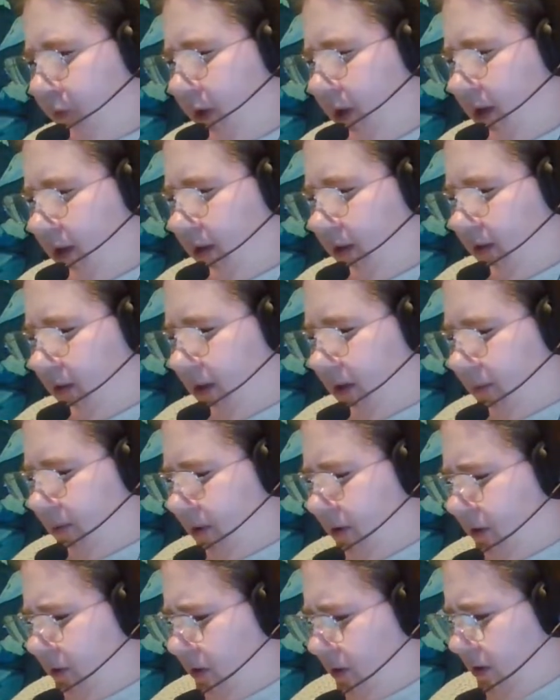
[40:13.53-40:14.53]
Same,
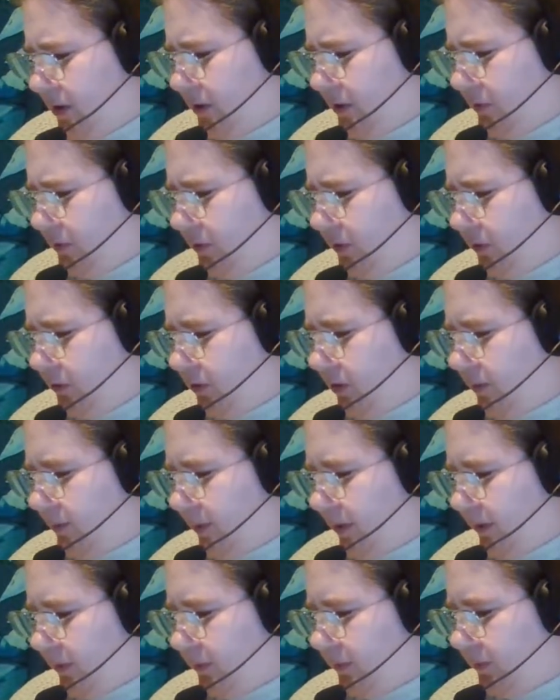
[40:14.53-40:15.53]
I usually draw my
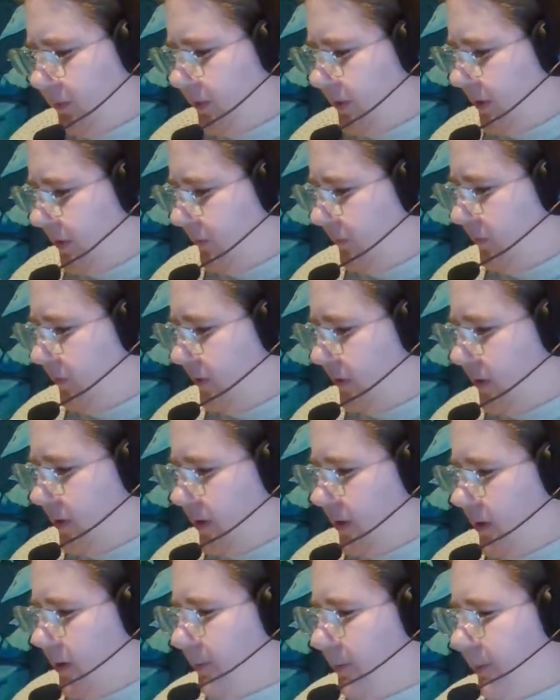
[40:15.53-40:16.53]
own stuff,
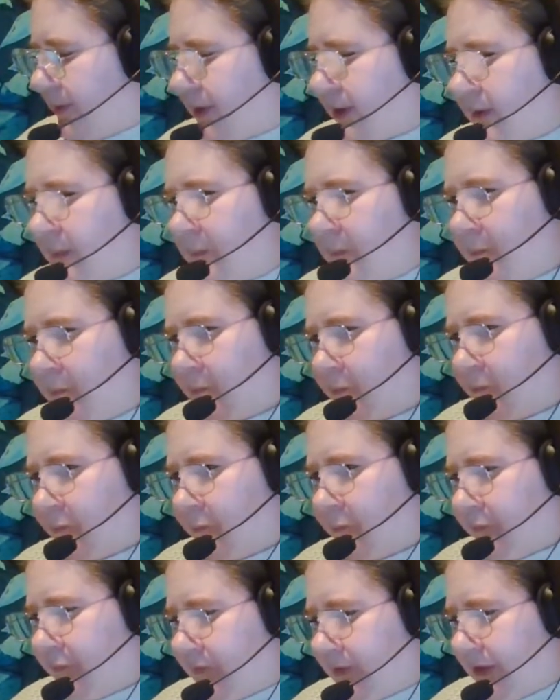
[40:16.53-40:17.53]
but
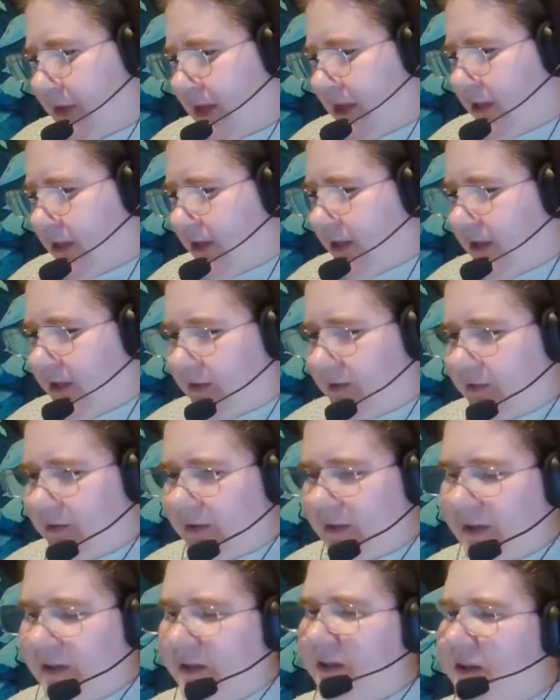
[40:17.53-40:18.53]
that is
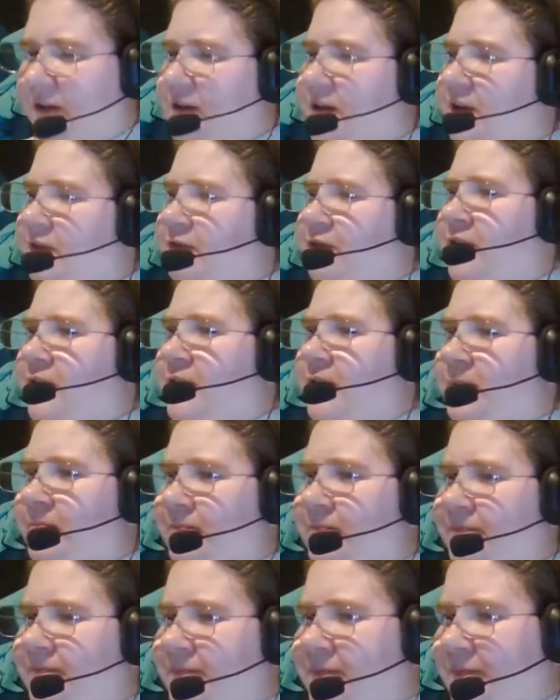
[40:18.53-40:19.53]
gift art.
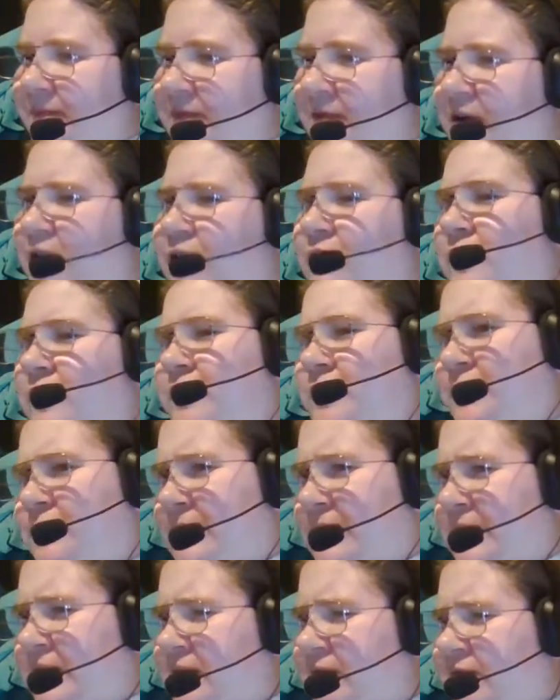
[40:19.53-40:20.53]
Overdo
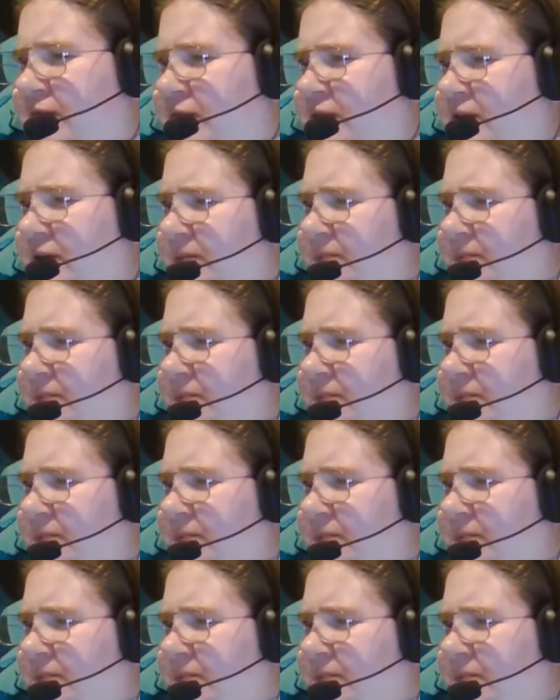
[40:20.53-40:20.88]
it gift art.